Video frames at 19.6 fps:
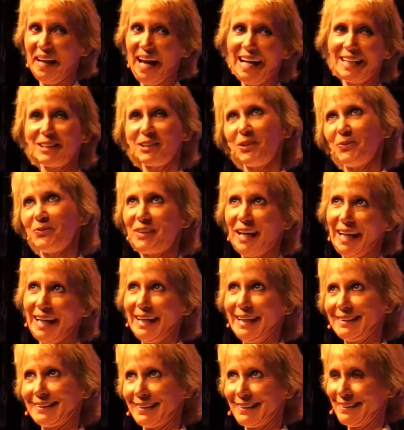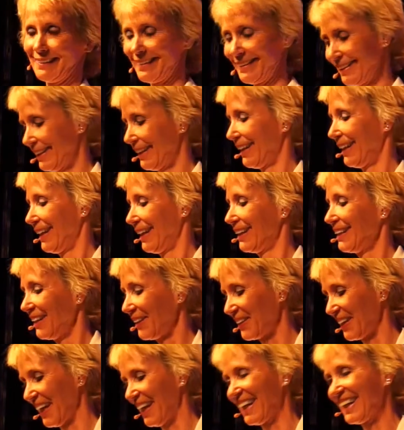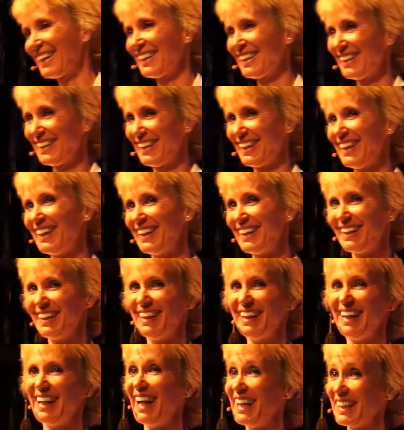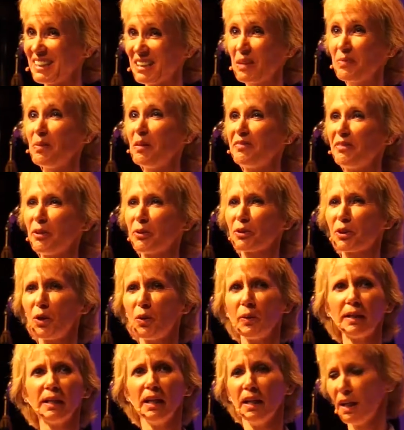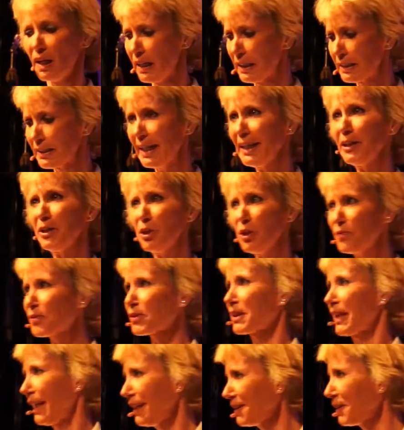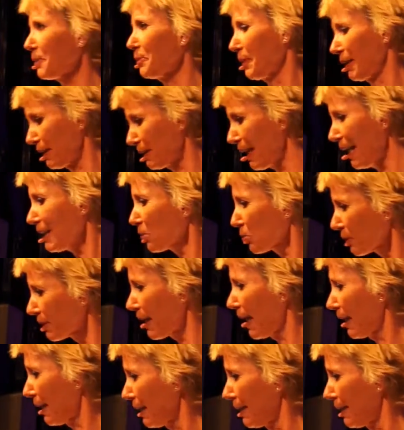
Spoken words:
I knew that, okay? And some of you are going, thank you for telling me. That's what that